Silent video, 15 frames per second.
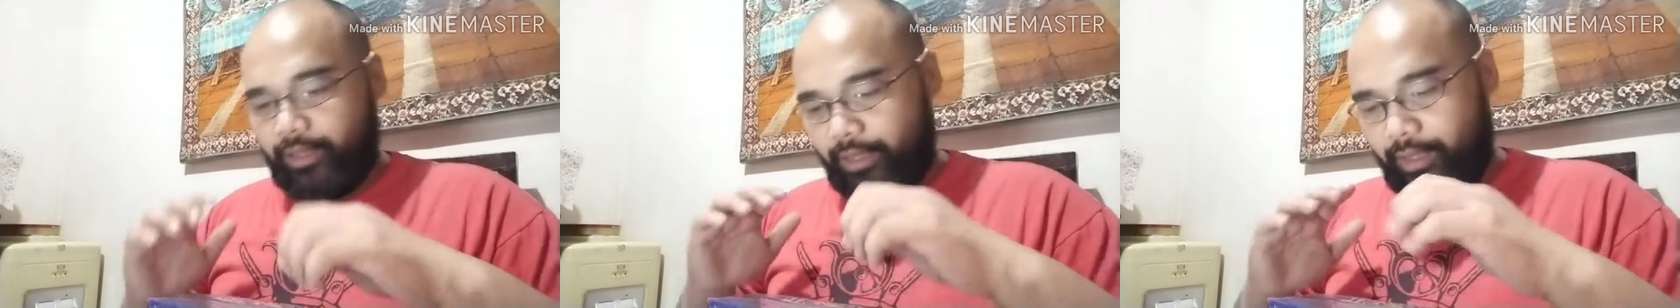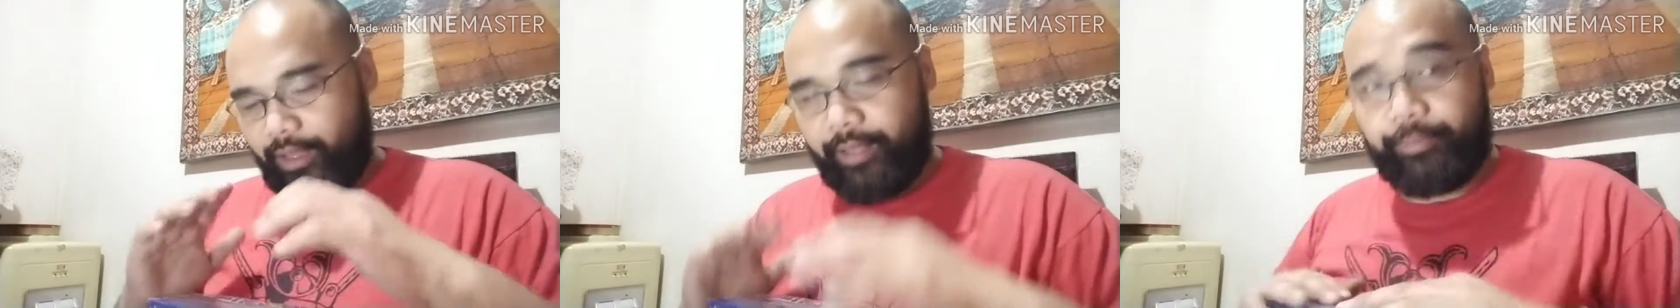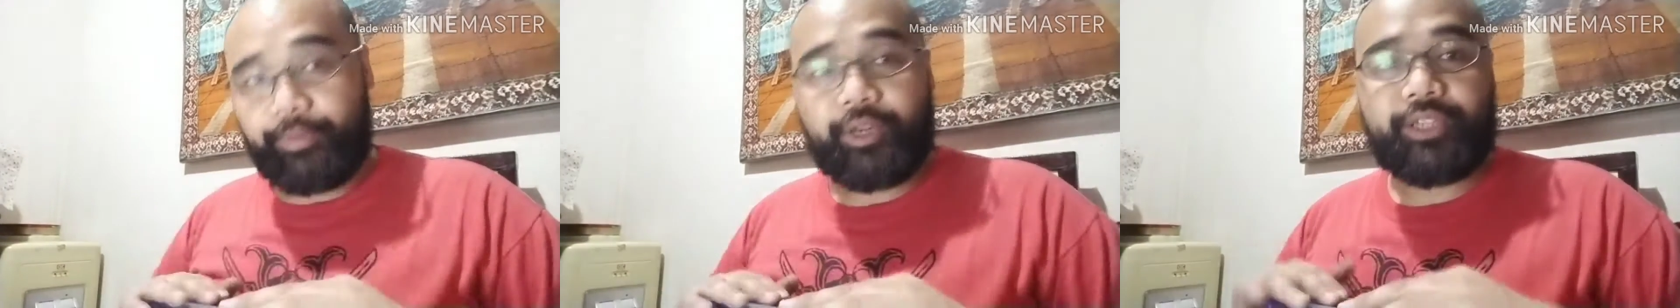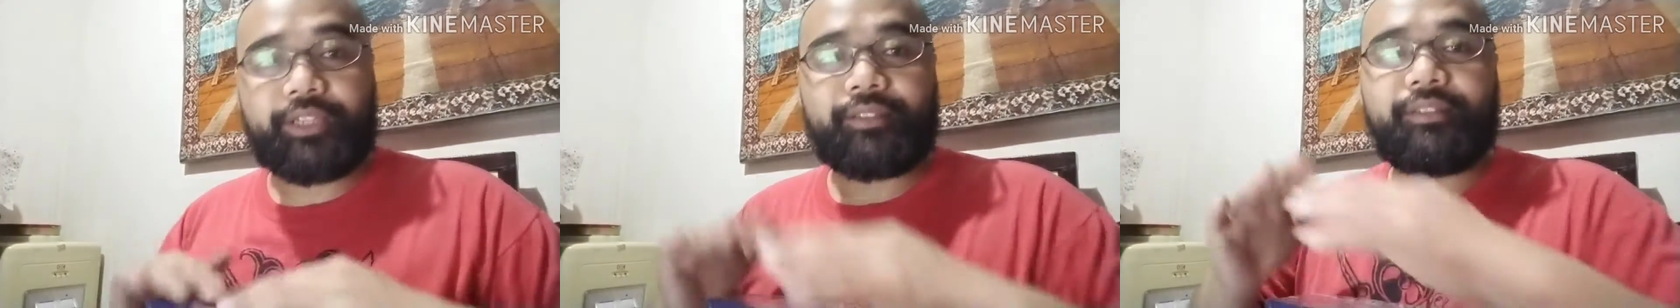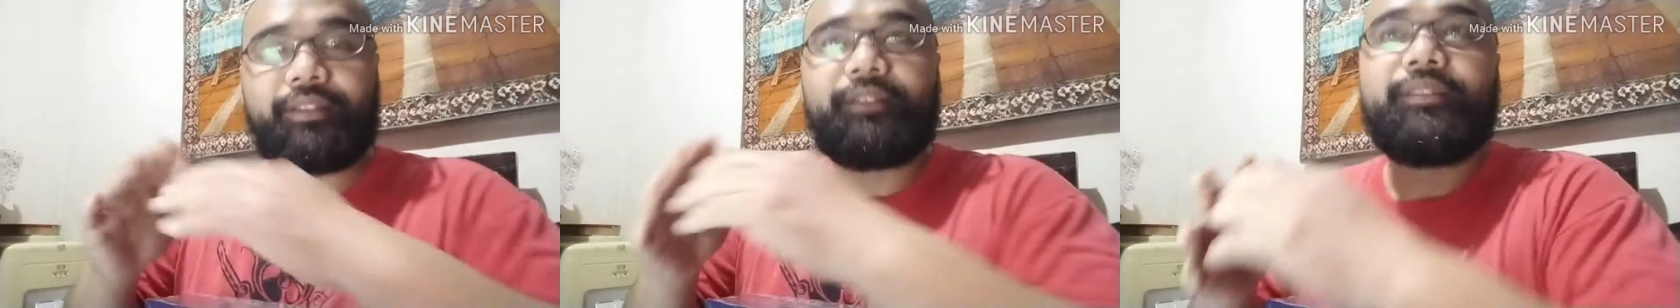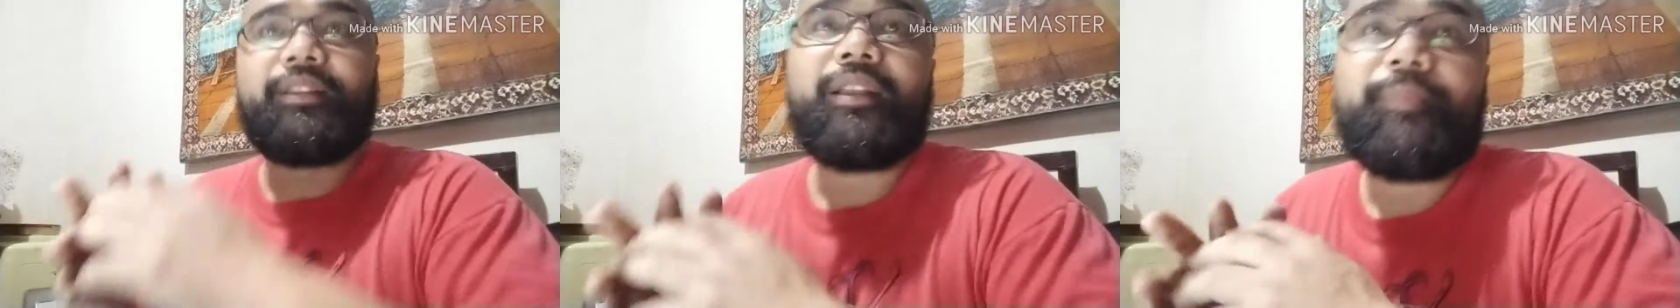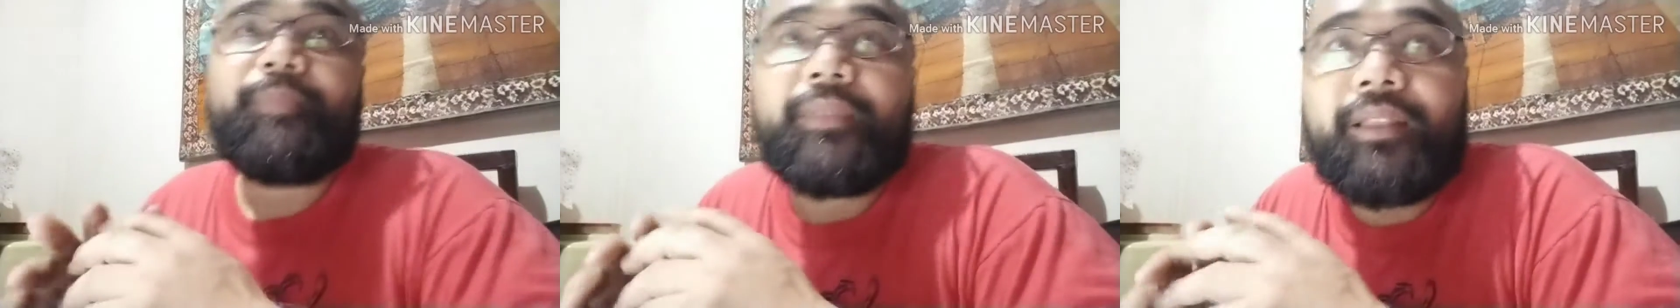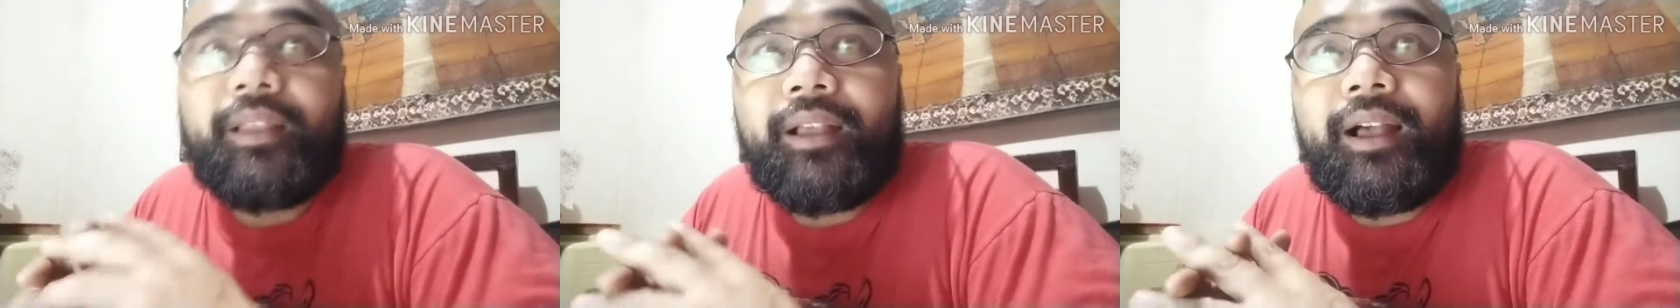I purchased this.
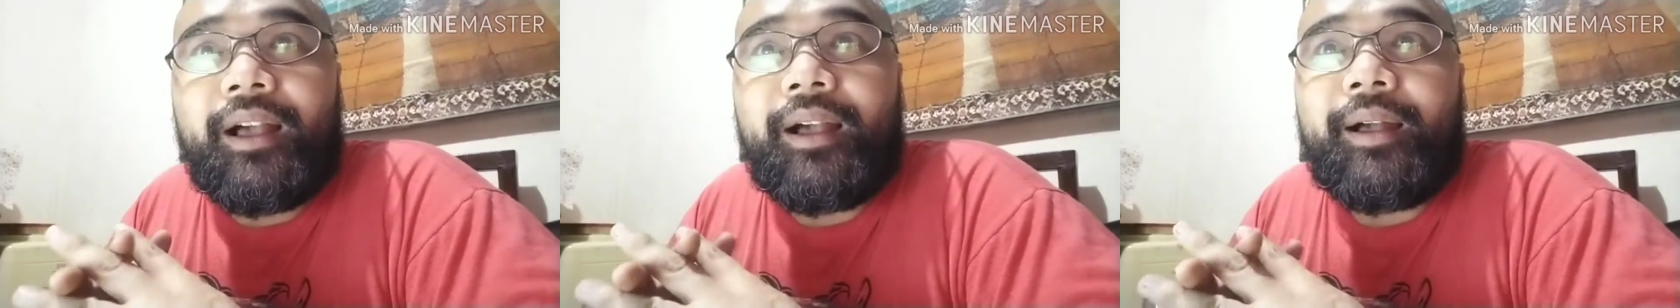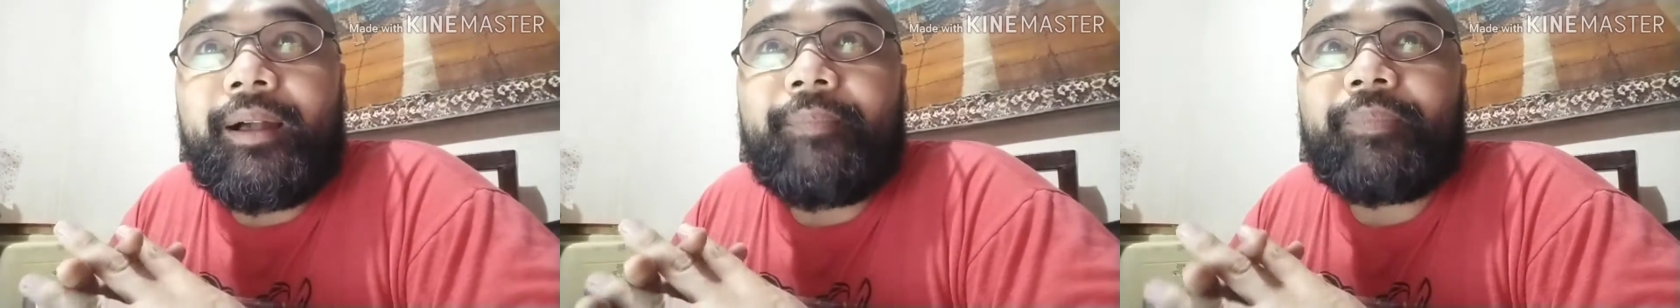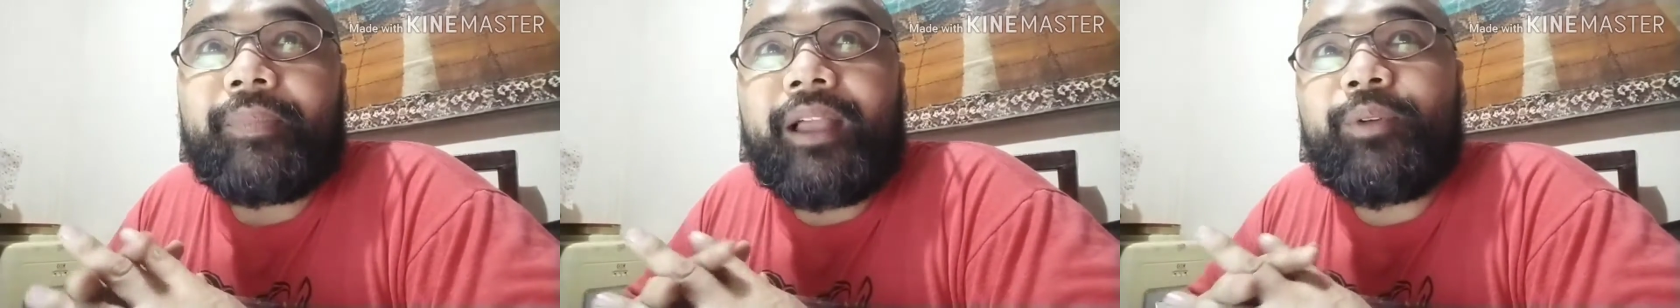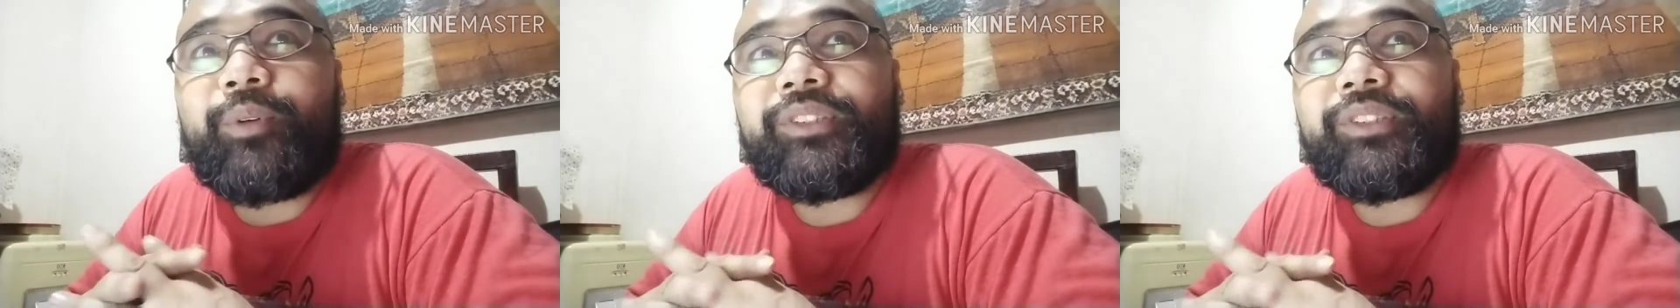I